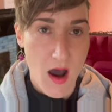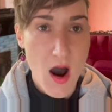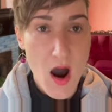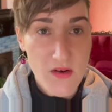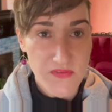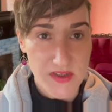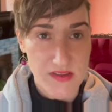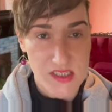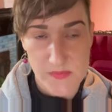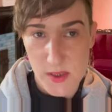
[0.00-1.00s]
Often
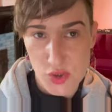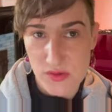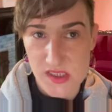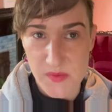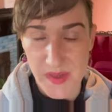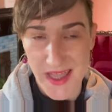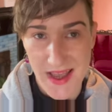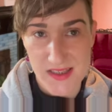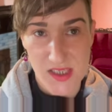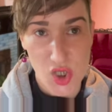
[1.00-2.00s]
the special needs
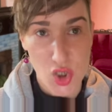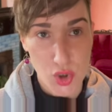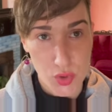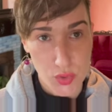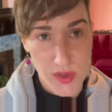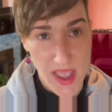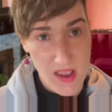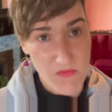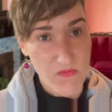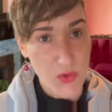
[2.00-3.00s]
plans include a
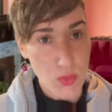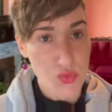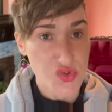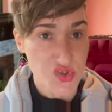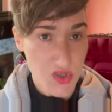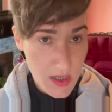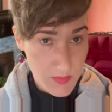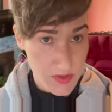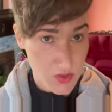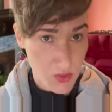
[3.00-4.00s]
food
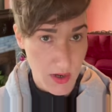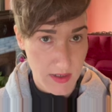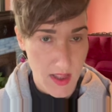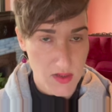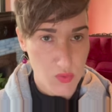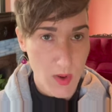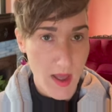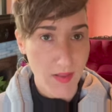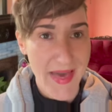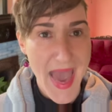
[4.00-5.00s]
stipend credit as
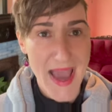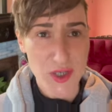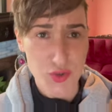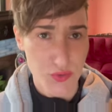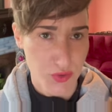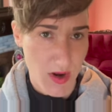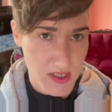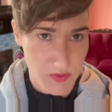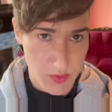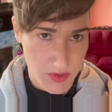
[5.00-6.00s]
well, extra
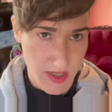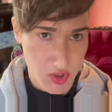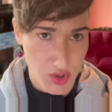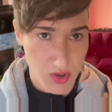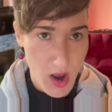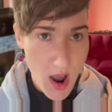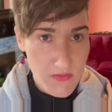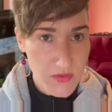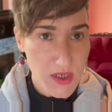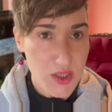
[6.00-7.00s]
transportation
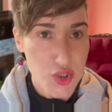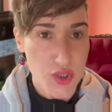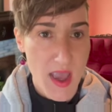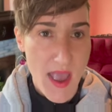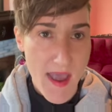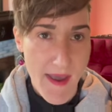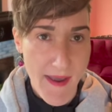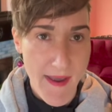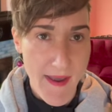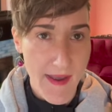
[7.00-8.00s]
coverage,
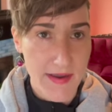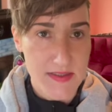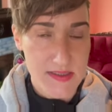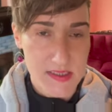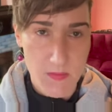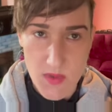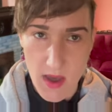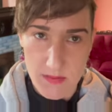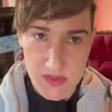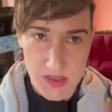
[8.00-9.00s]
and
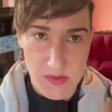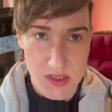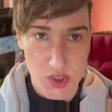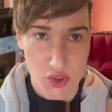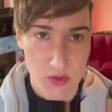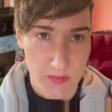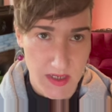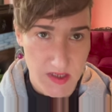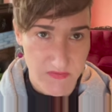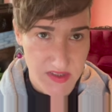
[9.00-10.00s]
sometimes some additional
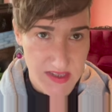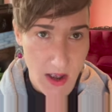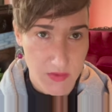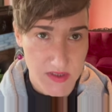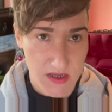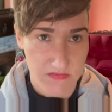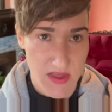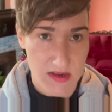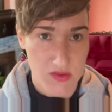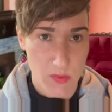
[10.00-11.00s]
benefits outside of
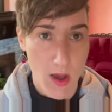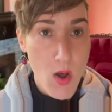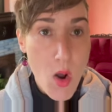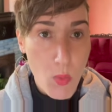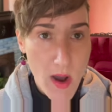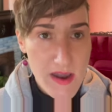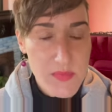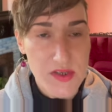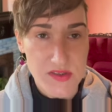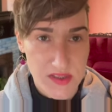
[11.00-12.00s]
that as well. Why?
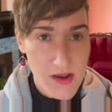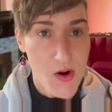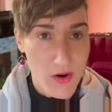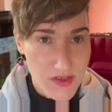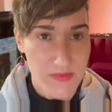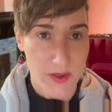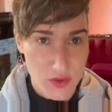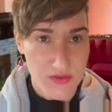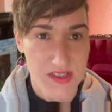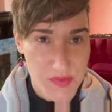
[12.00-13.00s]
Because they are
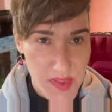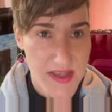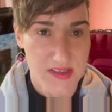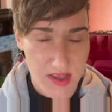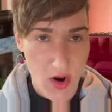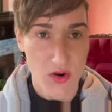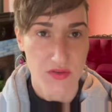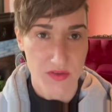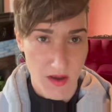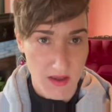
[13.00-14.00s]
special needs plans. They are
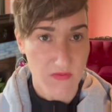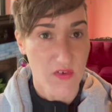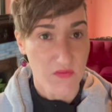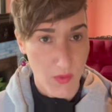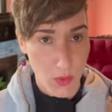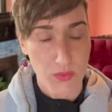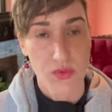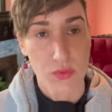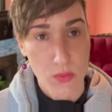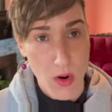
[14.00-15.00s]
designed for folks
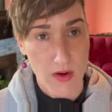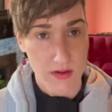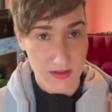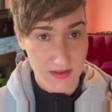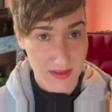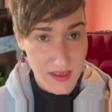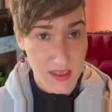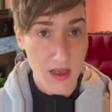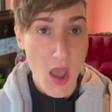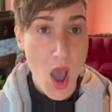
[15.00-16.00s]
who are in need
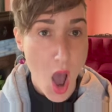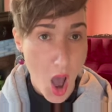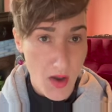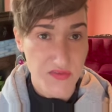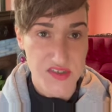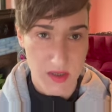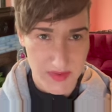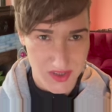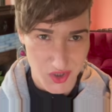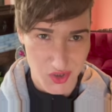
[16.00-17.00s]
of some
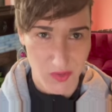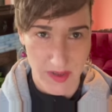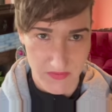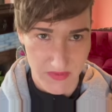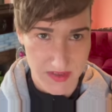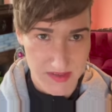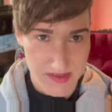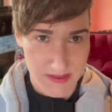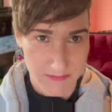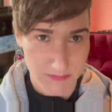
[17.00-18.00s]
additional
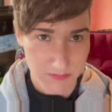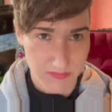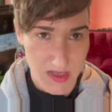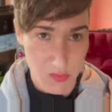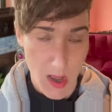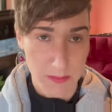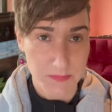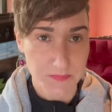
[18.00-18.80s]
benefits as well.